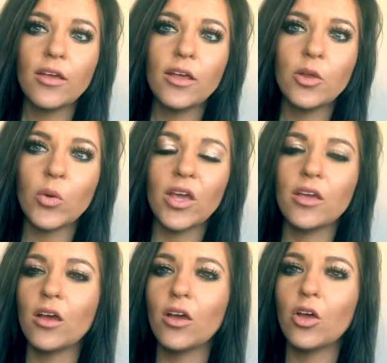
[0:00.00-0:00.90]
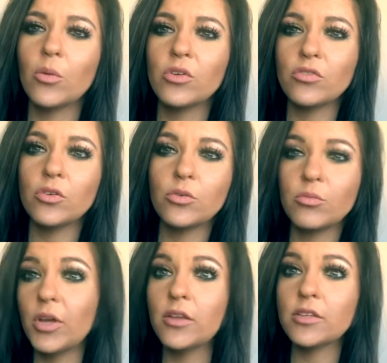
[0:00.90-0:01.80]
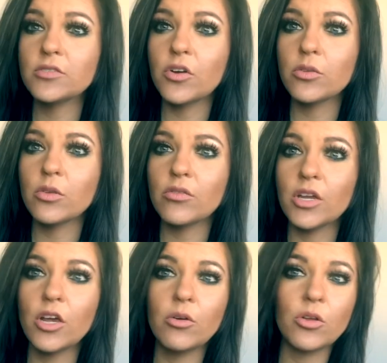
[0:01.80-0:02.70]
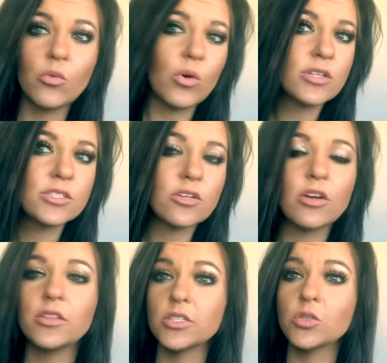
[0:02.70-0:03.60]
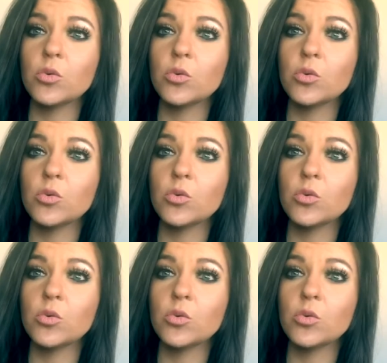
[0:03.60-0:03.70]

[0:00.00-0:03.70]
Anyway, if you made it this far through the video and you want to stick around, that's